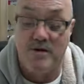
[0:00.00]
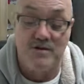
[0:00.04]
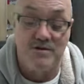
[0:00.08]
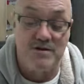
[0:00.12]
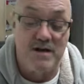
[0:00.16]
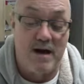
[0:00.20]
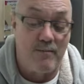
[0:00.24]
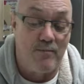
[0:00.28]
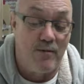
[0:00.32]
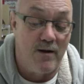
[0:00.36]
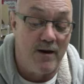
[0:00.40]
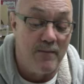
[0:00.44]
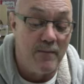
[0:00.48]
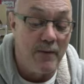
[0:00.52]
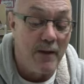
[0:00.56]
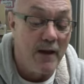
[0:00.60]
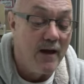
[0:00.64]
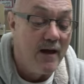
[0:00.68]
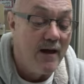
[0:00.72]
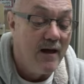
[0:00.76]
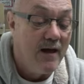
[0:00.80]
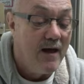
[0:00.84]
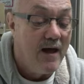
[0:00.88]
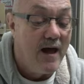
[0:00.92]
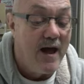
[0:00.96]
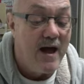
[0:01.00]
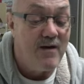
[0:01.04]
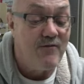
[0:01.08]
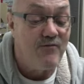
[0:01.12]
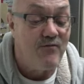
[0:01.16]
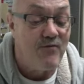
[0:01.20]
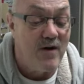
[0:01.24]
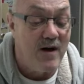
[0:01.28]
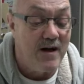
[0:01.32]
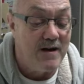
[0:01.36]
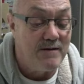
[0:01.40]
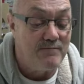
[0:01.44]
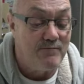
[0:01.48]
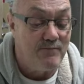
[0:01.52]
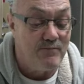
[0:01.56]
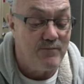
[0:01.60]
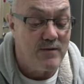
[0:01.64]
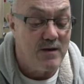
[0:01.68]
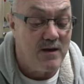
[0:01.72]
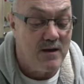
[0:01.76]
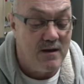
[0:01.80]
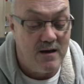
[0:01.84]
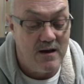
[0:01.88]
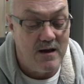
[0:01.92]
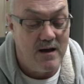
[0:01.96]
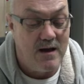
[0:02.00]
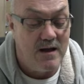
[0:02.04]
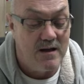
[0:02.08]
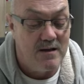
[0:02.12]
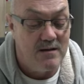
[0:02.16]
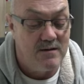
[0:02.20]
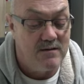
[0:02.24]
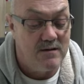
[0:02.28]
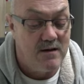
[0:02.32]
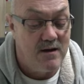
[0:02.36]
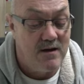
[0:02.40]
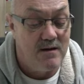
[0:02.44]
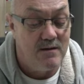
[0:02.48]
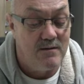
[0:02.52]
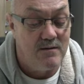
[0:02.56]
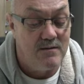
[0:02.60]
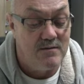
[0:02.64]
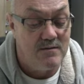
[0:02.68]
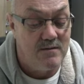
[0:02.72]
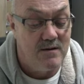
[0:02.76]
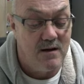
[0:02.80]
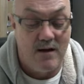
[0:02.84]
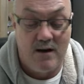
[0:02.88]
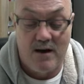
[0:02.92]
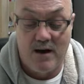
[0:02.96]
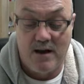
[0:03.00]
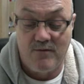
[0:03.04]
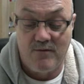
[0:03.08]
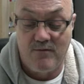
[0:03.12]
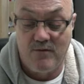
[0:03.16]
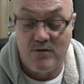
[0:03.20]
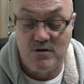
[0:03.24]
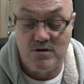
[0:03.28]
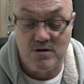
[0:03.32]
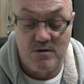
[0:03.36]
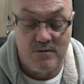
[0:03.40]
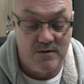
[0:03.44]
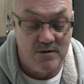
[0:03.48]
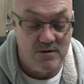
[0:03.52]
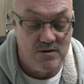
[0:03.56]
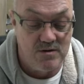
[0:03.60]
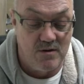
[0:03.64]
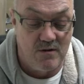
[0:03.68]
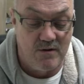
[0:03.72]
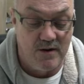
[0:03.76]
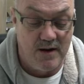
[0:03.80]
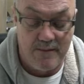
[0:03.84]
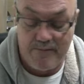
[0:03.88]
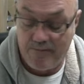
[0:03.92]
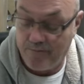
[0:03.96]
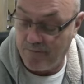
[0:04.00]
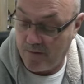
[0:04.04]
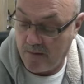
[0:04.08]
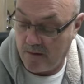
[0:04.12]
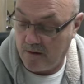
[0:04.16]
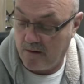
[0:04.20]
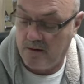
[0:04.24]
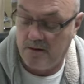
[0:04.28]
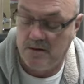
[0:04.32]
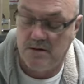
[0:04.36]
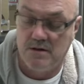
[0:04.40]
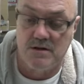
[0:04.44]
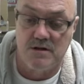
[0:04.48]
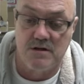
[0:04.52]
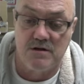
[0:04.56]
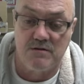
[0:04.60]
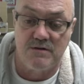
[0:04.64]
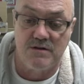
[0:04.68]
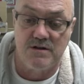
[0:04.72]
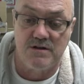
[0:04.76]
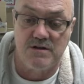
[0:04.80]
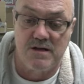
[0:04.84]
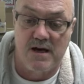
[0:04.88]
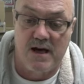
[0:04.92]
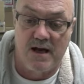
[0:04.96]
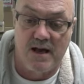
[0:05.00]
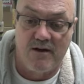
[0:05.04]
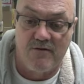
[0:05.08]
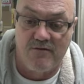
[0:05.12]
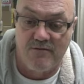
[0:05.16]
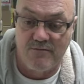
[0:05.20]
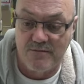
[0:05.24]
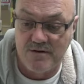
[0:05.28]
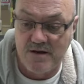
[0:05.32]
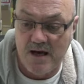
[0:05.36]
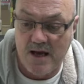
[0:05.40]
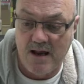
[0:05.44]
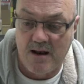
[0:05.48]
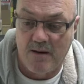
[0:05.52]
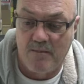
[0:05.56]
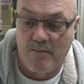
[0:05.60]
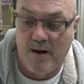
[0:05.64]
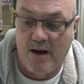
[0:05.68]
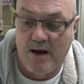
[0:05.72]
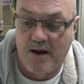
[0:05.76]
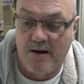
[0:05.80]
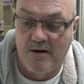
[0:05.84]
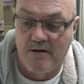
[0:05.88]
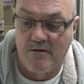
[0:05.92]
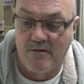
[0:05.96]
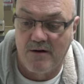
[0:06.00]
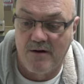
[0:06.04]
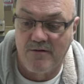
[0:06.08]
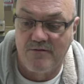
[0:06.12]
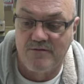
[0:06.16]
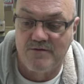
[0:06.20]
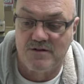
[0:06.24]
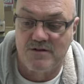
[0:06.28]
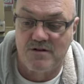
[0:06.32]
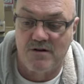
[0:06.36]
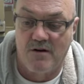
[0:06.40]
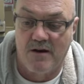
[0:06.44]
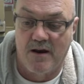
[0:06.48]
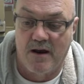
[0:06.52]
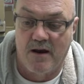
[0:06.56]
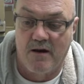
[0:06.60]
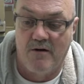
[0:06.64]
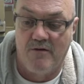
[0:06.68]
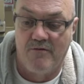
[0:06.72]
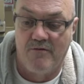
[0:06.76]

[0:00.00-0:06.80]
your tablet. Have fun, and I'll leave you to enjoy it. This is Chris Taylor from TaylorMade RF signing